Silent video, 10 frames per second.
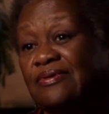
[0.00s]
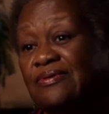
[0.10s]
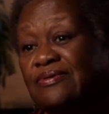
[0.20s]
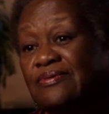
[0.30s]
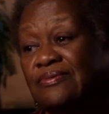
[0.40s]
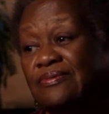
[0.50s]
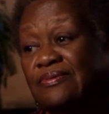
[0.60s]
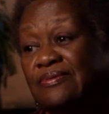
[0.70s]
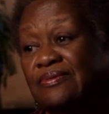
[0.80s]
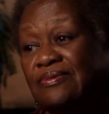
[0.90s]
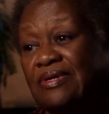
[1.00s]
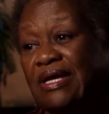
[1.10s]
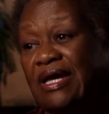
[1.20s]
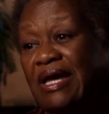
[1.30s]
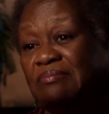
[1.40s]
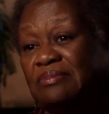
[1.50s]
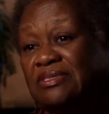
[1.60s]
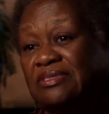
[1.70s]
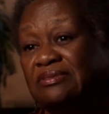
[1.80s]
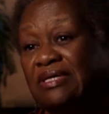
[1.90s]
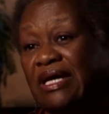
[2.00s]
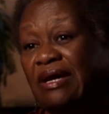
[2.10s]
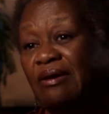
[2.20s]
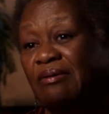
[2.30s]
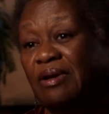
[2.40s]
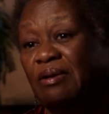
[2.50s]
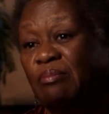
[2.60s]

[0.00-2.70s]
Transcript: who came to get on